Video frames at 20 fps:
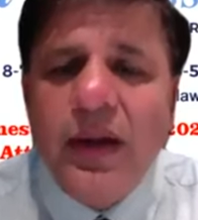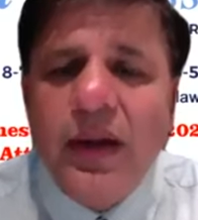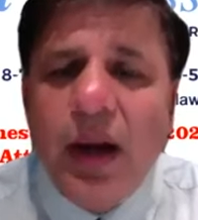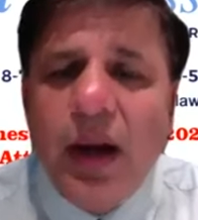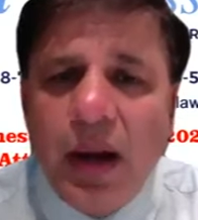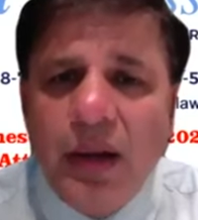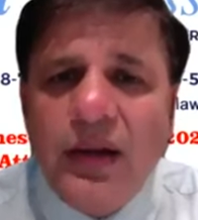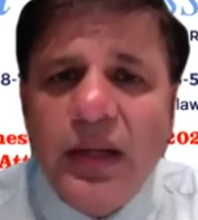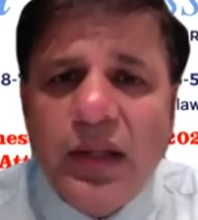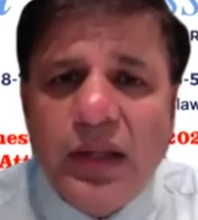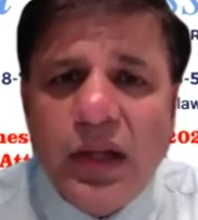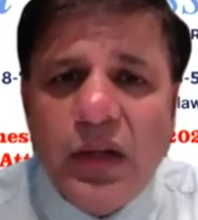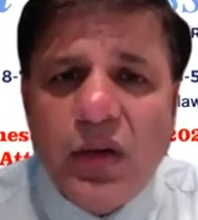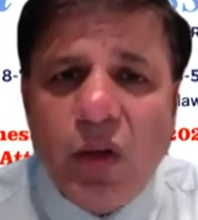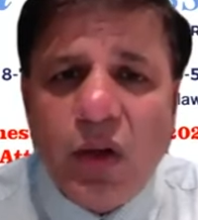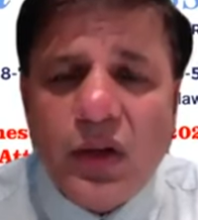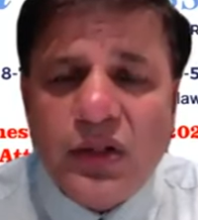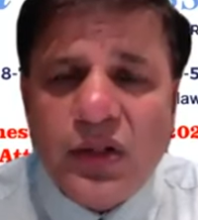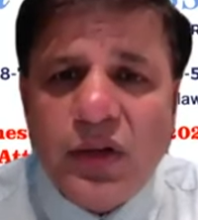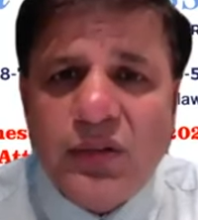under the
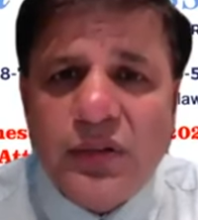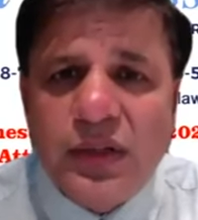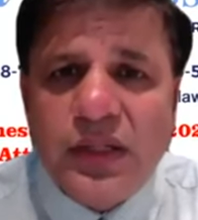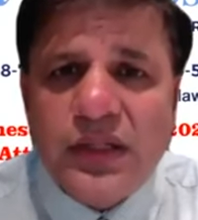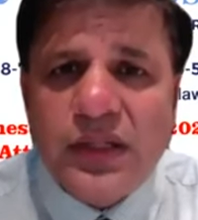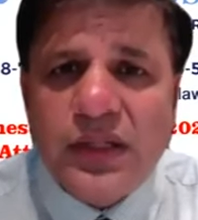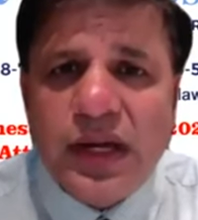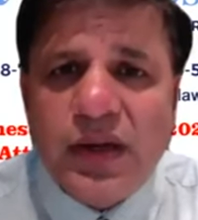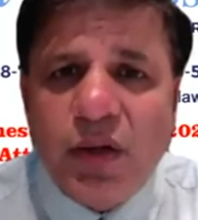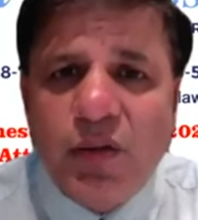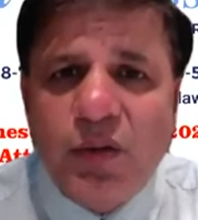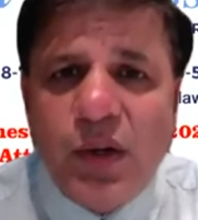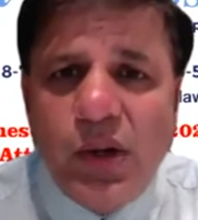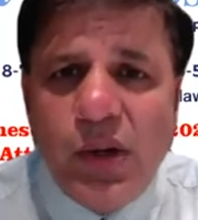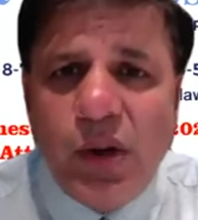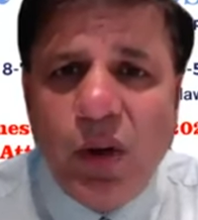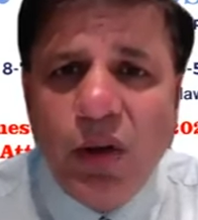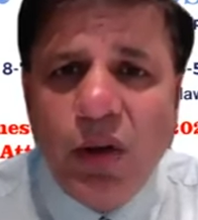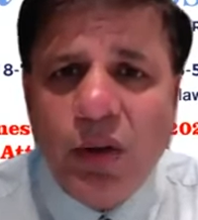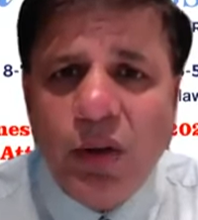laws of the state of New
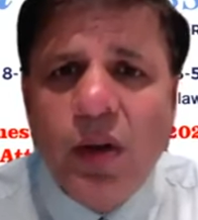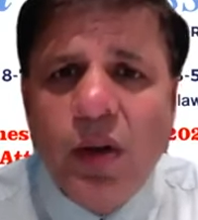York.